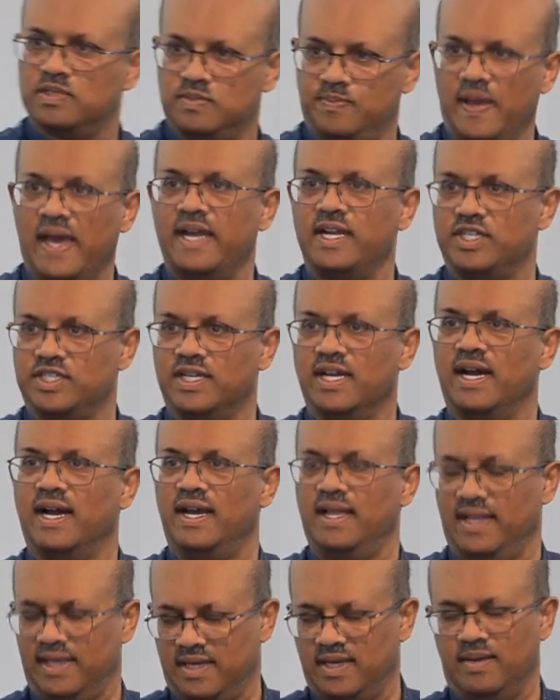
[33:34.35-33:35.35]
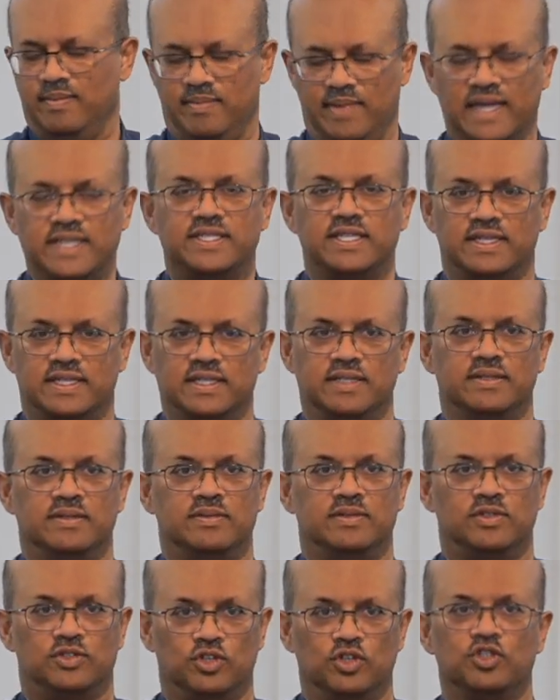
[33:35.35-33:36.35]
Spanish guy, like a
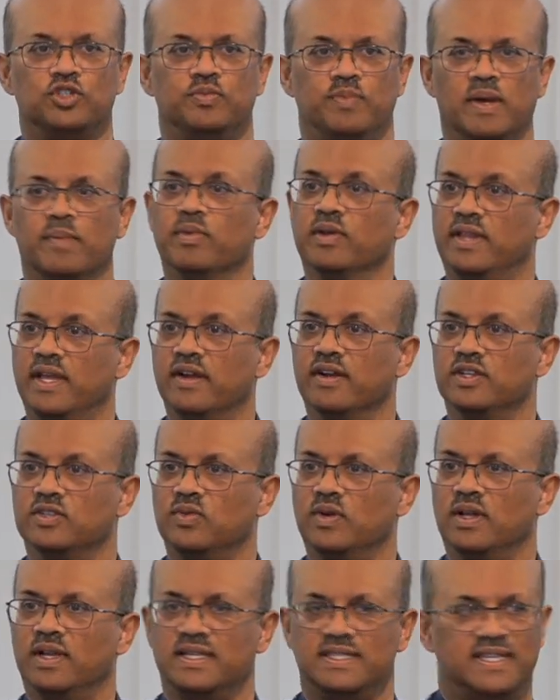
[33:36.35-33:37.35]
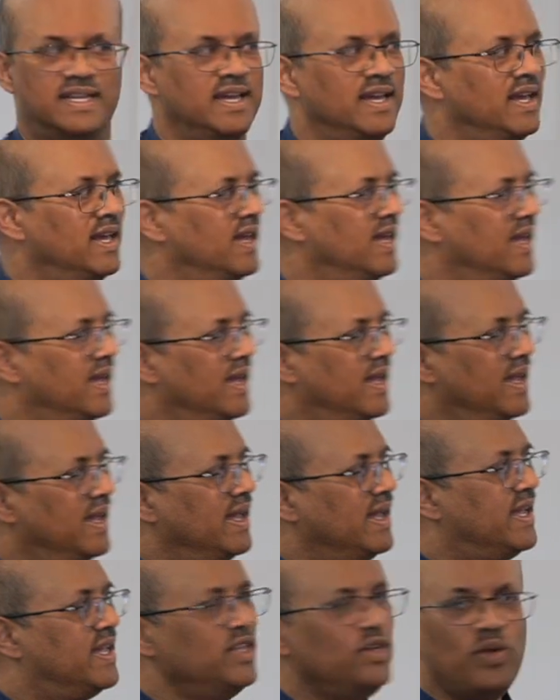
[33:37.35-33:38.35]
Mexican church member there as well. And I said,
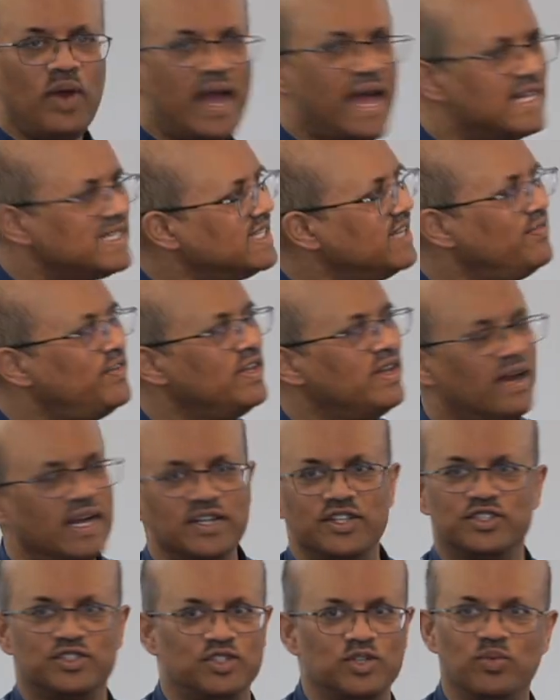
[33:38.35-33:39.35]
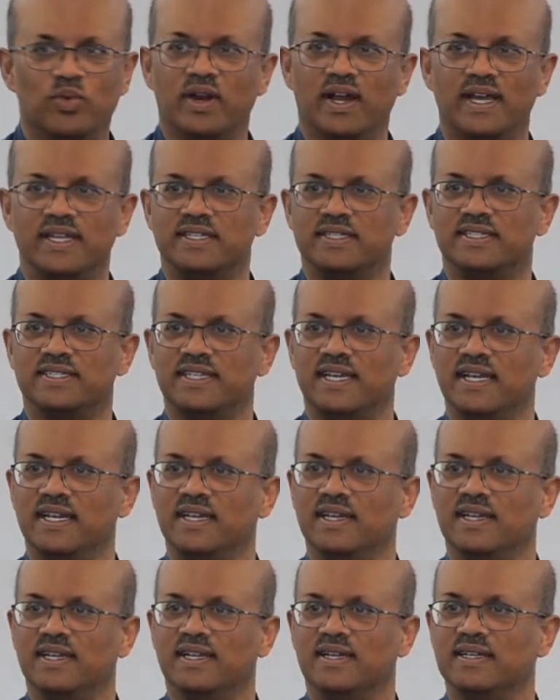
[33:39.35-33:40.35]
Can you ask if he understood what I just
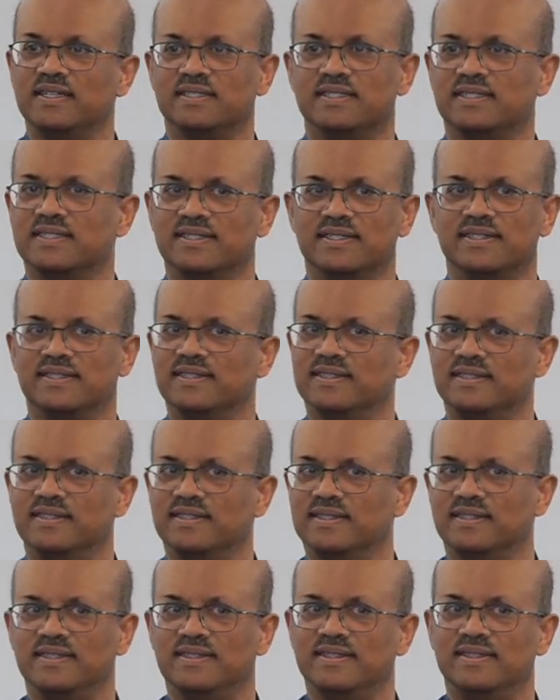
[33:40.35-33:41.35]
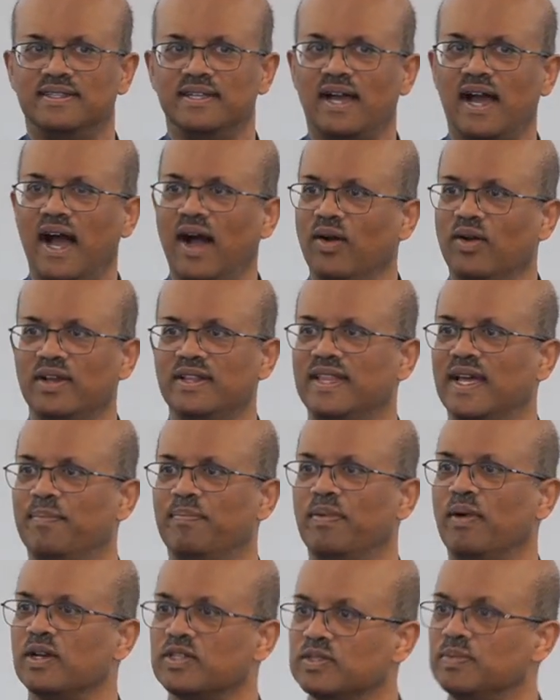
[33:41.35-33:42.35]
said? Because how could
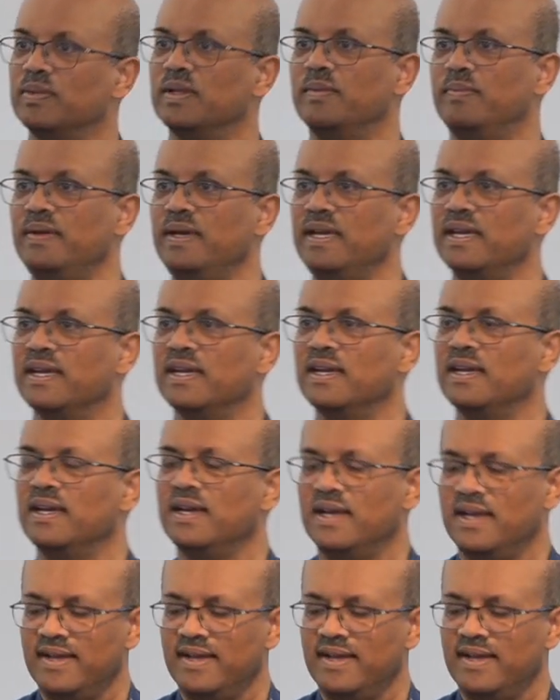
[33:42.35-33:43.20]
that possibly be?